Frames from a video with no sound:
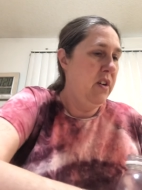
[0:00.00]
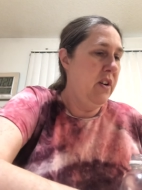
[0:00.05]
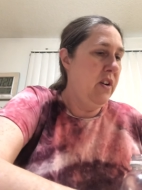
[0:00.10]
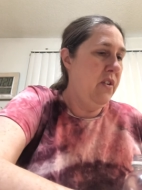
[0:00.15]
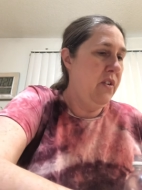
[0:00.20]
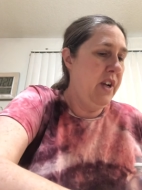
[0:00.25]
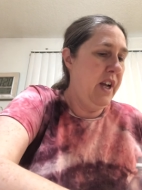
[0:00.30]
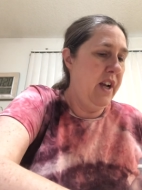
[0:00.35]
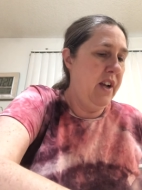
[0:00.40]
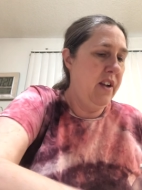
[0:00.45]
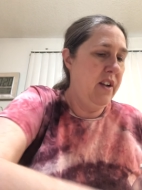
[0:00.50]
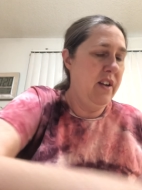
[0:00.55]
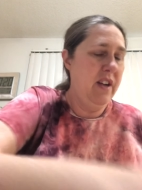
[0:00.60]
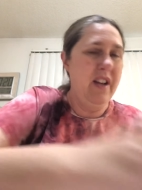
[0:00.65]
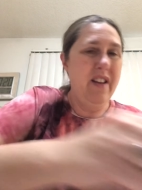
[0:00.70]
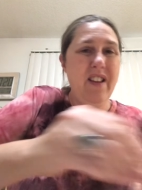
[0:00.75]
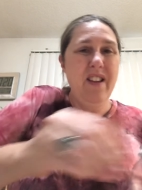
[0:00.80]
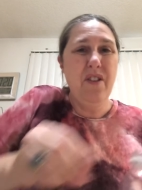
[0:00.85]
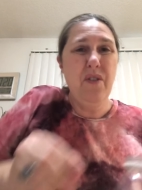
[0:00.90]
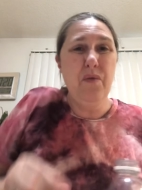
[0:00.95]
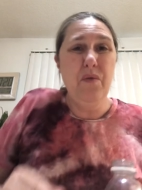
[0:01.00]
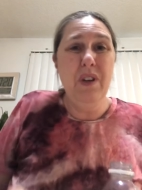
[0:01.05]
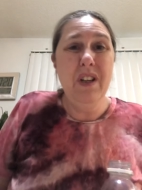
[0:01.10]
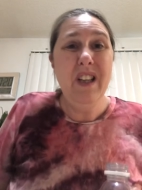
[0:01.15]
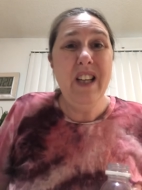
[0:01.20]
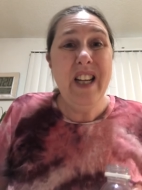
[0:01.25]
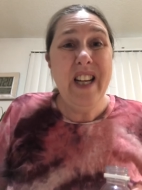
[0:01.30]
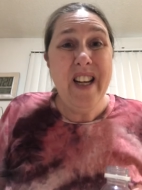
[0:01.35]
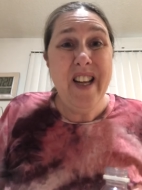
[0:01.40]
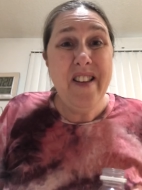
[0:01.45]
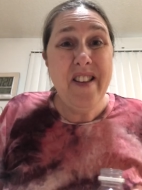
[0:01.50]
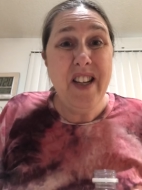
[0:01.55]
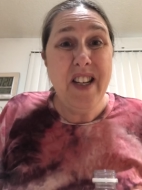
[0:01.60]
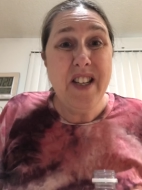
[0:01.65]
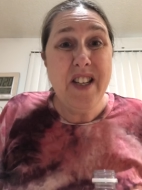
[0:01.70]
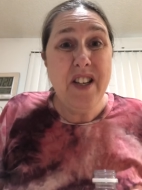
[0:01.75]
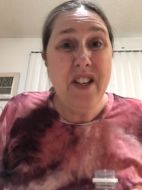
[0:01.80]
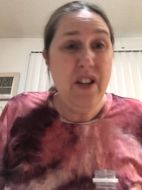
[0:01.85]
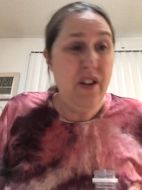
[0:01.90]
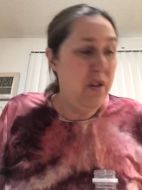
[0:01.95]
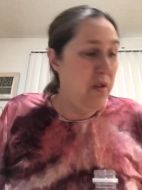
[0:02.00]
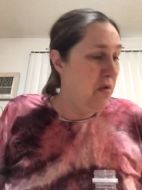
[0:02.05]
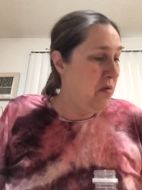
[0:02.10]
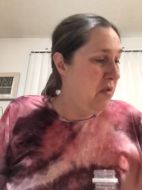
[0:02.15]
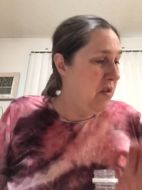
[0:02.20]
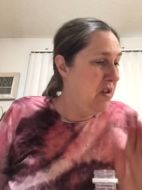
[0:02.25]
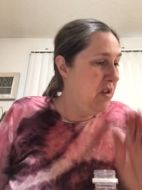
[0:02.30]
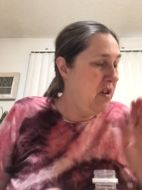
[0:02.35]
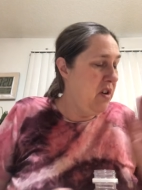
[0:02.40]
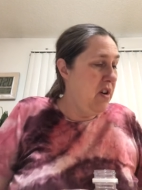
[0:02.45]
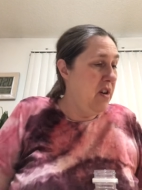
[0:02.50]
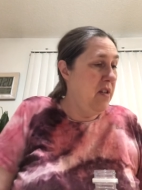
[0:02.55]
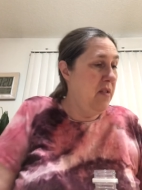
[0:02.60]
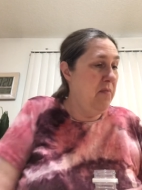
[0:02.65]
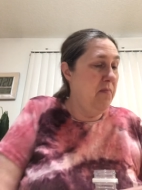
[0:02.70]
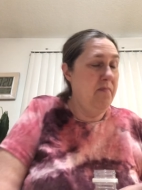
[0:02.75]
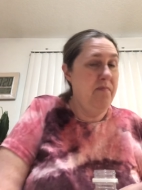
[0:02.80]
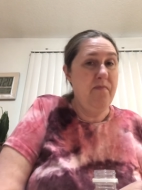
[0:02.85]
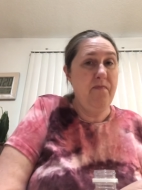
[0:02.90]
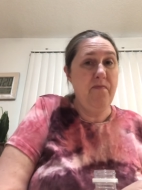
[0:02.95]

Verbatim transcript: Okay, and it's really easy to do, um,